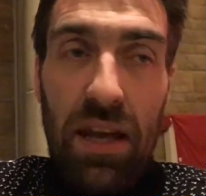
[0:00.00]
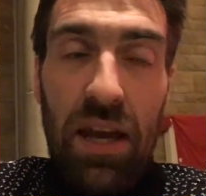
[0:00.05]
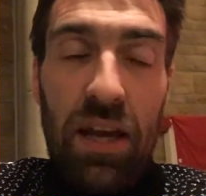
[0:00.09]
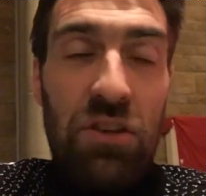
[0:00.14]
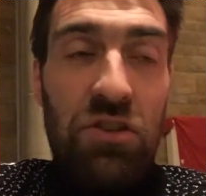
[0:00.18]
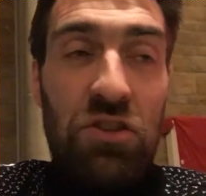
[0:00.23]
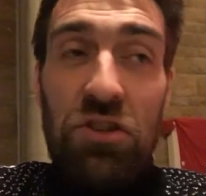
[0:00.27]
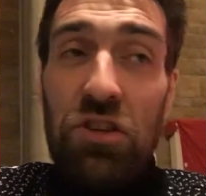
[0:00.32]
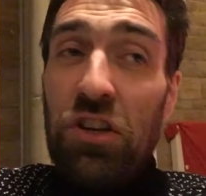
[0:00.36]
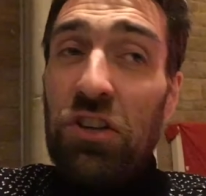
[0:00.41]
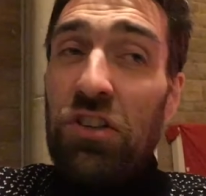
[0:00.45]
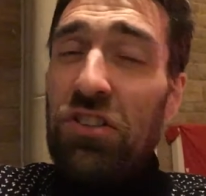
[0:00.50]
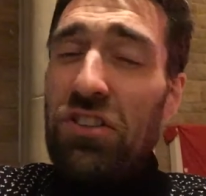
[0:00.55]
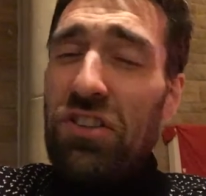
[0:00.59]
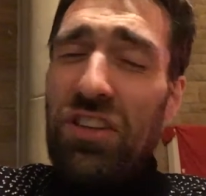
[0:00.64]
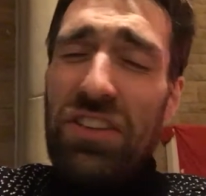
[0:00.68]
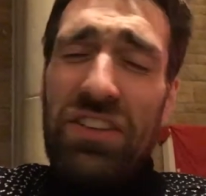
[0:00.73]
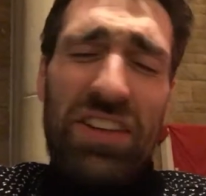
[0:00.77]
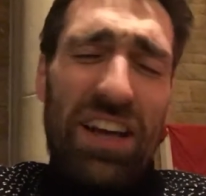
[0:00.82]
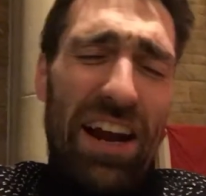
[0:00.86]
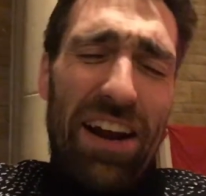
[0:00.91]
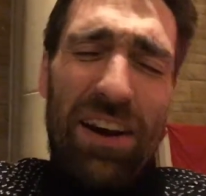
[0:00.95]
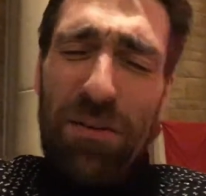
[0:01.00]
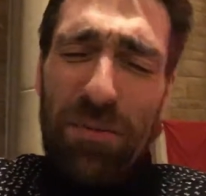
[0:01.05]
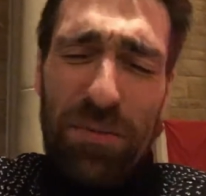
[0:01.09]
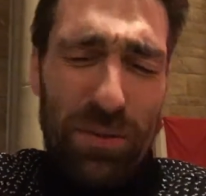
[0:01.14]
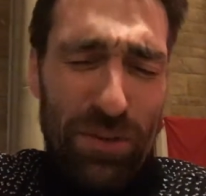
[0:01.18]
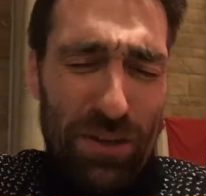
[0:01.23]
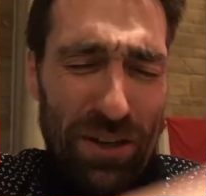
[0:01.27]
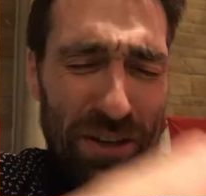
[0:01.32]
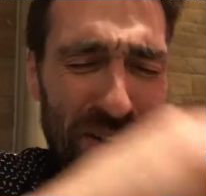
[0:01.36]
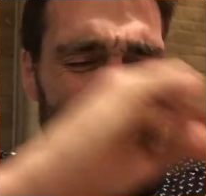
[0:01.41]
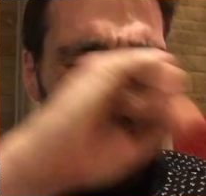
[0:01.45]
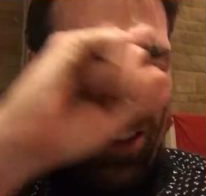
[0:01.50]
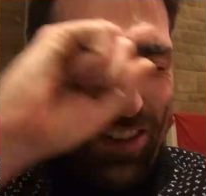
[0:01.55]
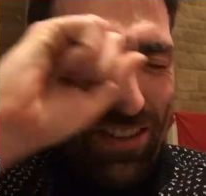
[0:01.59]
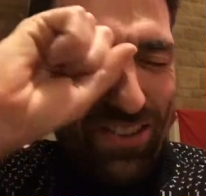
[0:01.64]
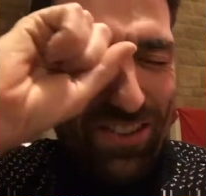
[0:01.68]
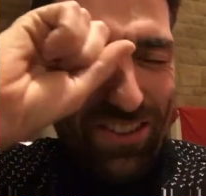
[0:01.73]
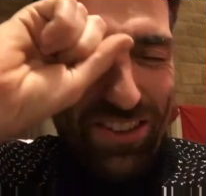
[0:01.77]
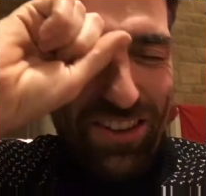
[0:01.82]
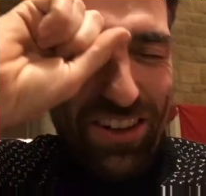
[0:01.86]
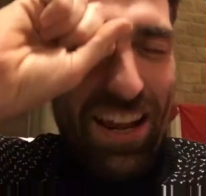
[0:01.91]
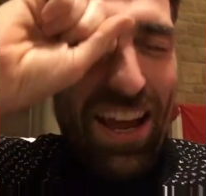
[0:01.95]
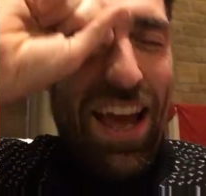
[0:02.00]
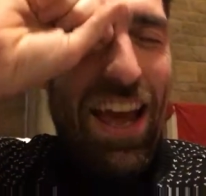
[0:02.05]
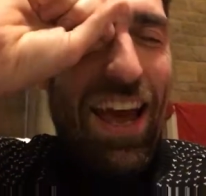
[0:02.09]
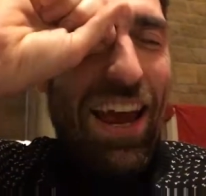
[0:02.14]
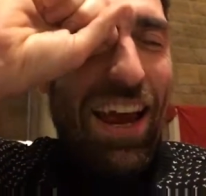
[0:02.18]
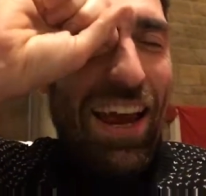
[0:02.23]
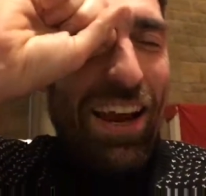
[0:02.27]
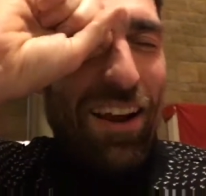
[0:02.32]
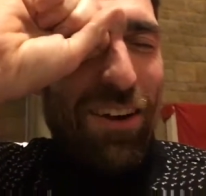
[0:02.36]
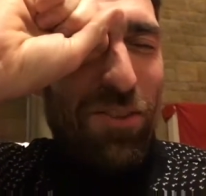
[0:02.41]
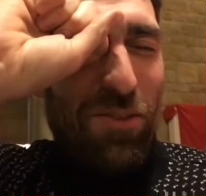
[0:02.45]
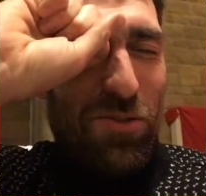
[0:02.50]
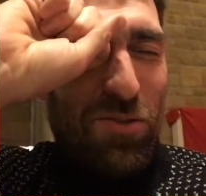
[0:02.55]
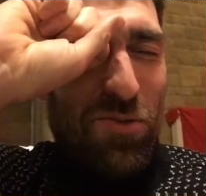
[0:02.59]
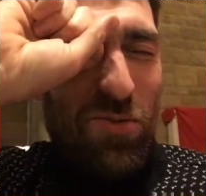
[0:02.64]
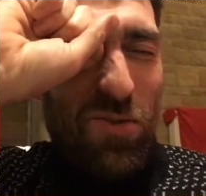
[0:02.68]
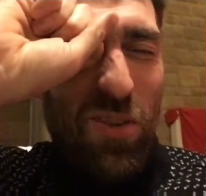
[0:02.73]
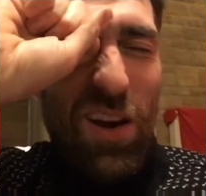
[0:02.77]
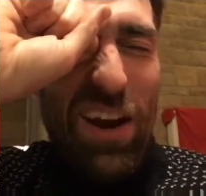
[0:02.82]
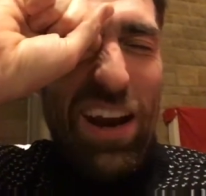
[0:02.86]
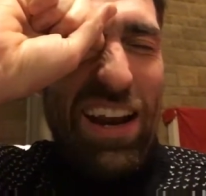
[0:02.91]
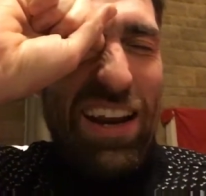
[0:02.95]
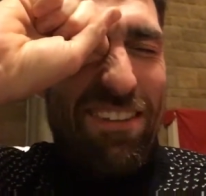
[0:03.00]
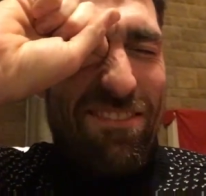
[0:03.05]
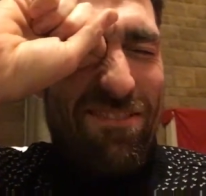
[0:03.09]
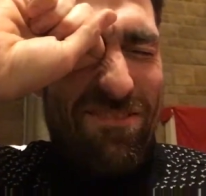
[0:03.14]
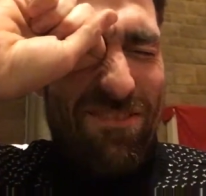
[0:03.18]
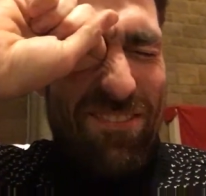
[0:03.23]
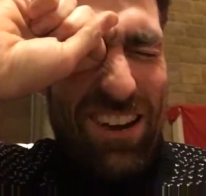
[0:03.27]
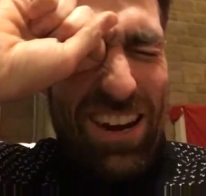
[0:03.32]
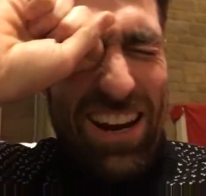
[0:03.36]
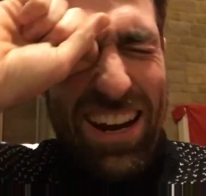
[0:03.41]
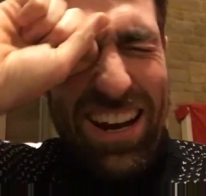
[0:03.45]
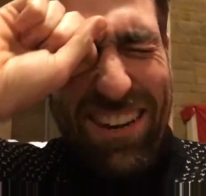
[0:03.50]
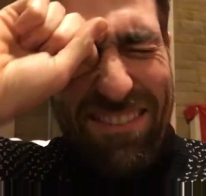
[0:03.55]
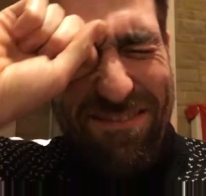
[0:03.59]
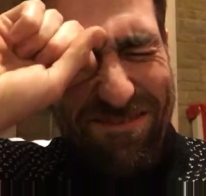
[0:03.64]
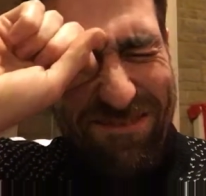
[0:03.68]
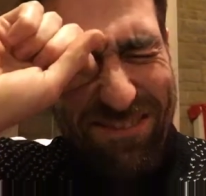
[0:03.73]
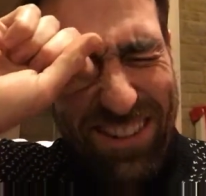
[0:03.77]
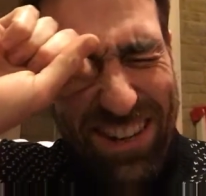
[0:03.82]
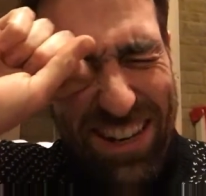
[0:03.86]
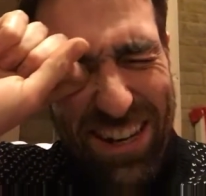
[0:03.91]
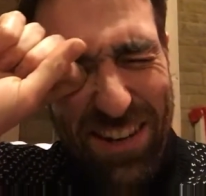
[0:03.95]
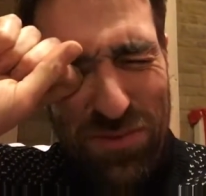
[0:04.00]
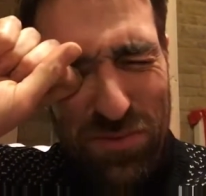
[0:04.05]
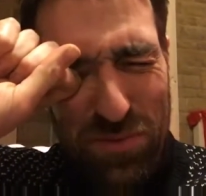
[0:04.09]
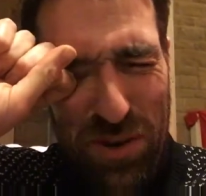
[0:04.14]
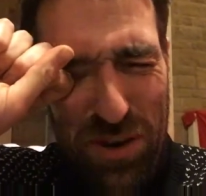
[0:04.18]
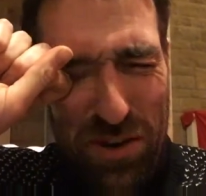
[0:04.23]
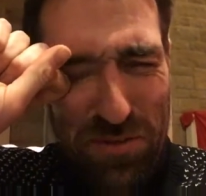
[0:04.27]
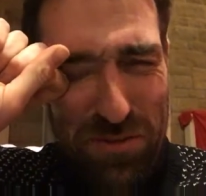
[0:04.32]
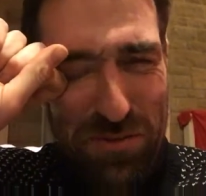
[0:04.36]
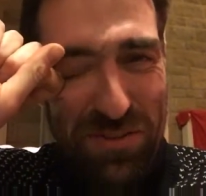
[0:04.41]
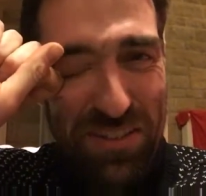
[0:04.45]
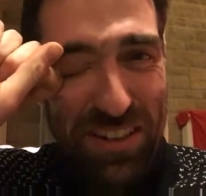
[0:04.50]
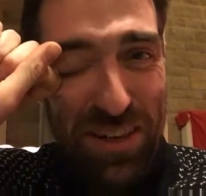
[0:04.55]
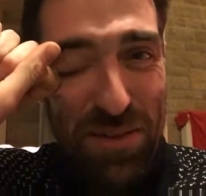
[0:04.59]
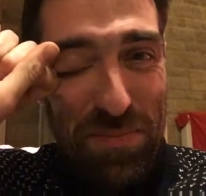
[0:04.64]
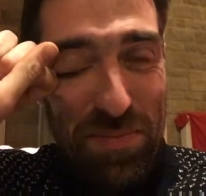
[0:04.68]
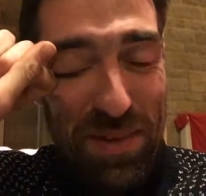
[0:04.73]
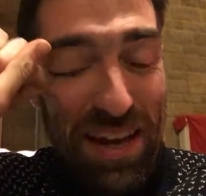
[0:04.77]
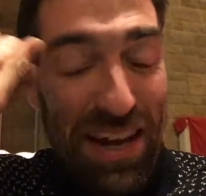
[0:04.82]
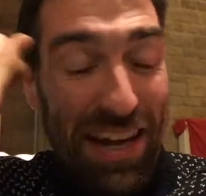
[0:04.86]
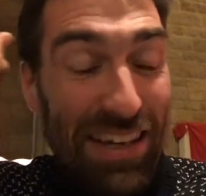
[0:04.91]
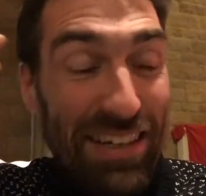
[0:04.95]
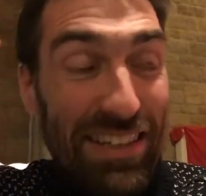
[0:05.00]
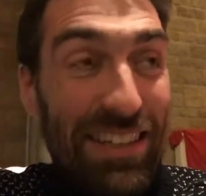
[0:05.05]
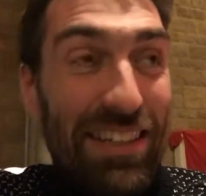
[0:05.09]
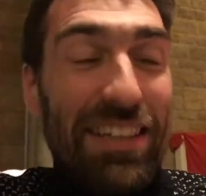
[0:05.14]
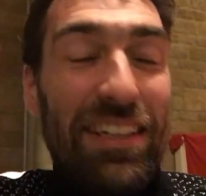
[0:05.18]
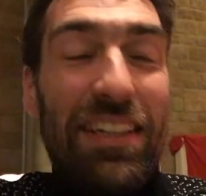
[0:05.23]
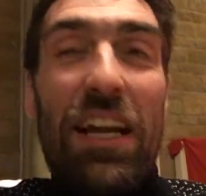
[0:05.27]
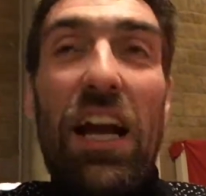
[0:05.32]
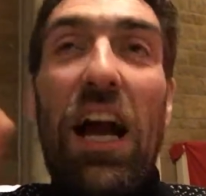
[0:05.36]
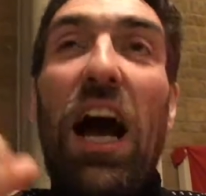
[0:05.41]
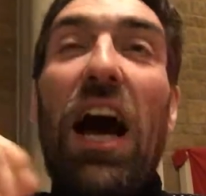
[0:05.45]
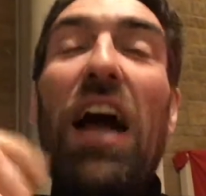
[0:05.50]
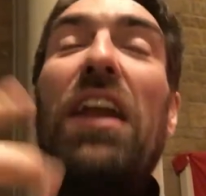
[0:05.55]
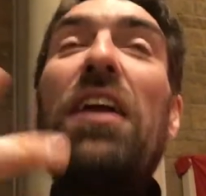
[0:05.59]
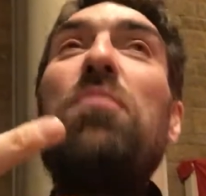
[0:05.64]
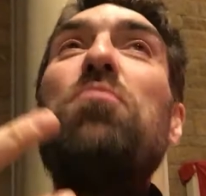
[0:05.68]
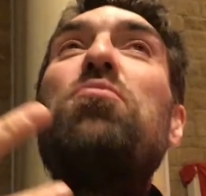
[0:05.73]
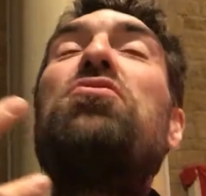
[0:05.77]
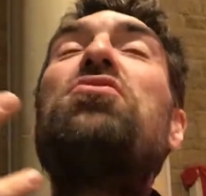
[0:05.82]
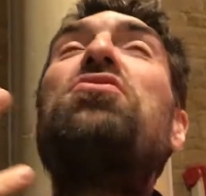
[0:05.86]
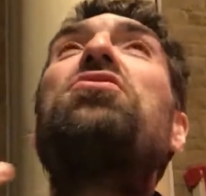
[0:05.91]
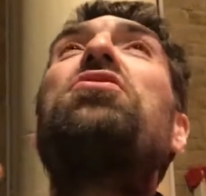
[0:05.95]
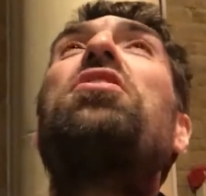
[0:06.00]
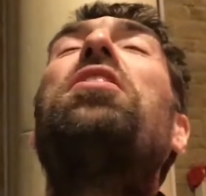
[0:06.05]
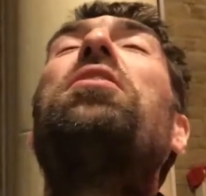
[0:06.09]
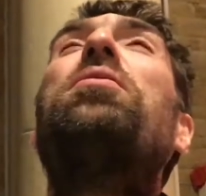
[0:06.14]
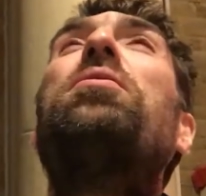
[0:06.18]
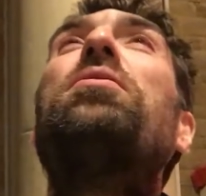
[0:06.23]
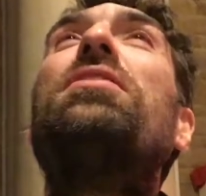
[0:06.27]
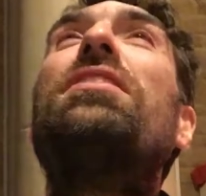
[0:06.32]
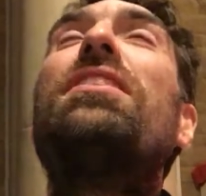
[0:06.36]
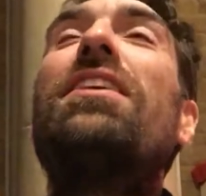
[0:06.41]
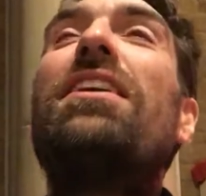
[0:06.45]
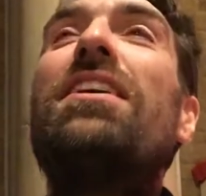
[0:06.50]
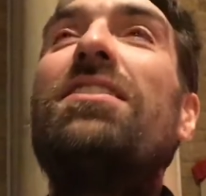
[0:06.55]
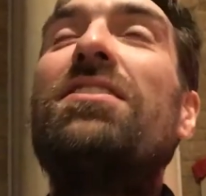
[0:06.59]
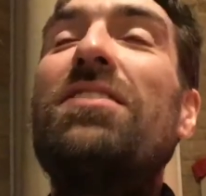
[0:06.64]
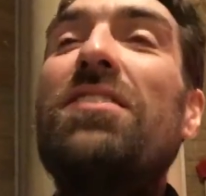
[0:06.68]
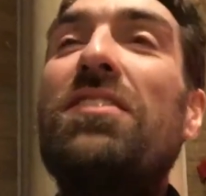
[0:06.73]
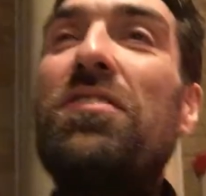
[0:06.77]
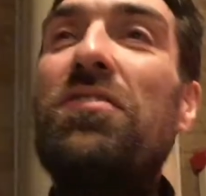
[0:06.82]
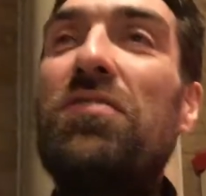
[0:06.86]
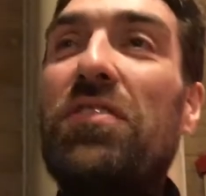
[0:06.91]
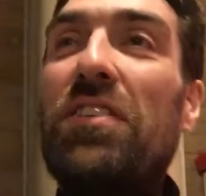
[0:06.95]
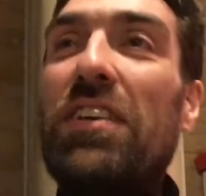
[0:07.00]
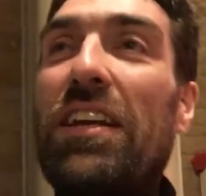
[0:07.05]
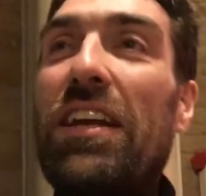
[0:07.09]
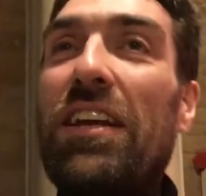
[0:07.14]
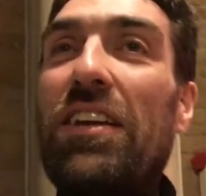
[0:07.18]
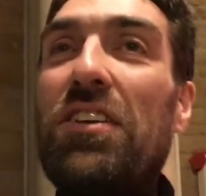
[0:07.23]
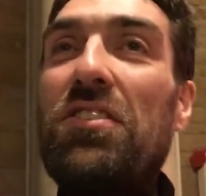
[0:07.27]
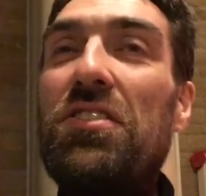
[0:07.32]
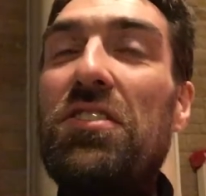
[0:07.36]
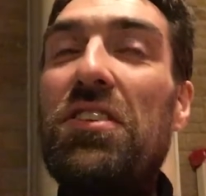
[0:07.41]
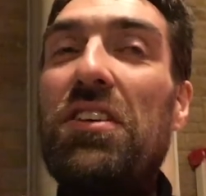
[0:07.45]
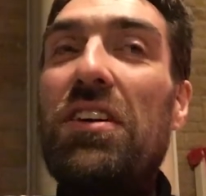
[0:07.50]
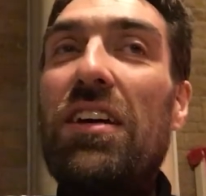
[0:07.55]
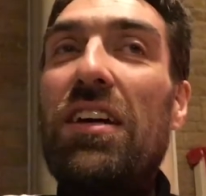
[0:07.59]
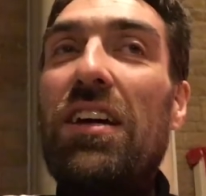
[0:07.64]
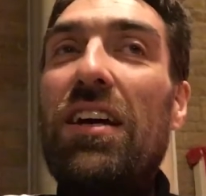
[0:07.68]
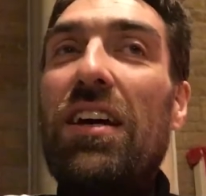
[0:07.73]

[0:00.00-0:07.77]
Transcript: It's just a terrible Doctor Who story. It was really, really, really woefully bad. And I'm so delighted it's finished.